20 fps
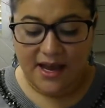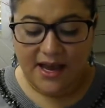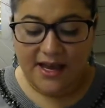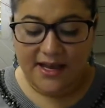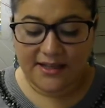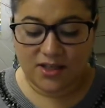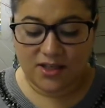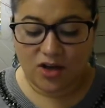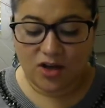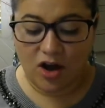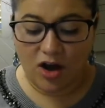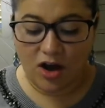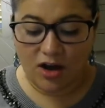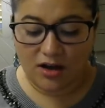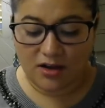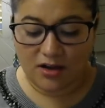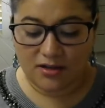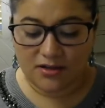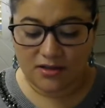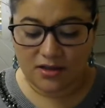It's
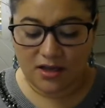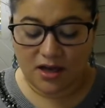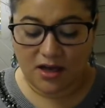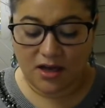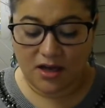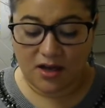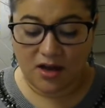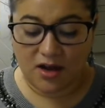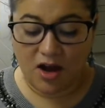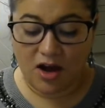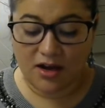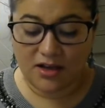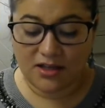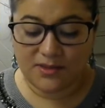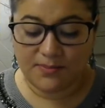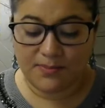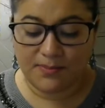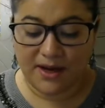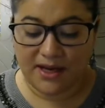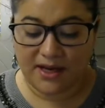caused by
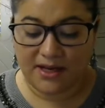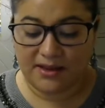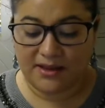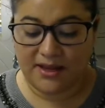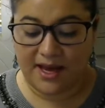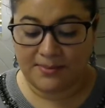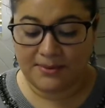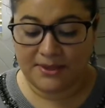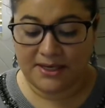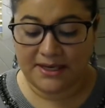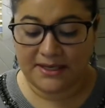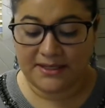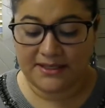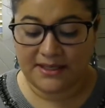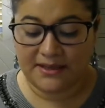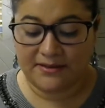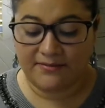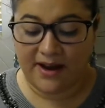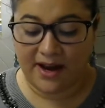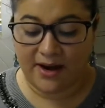the hepatitis
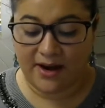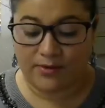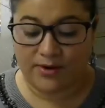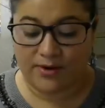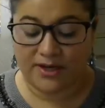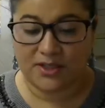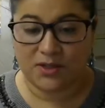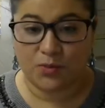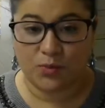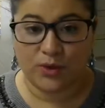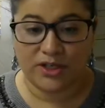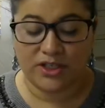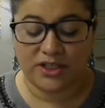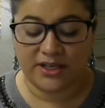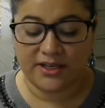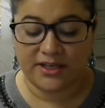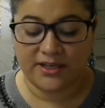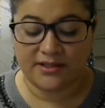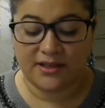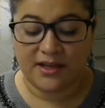C virus, which
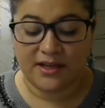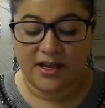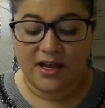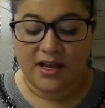is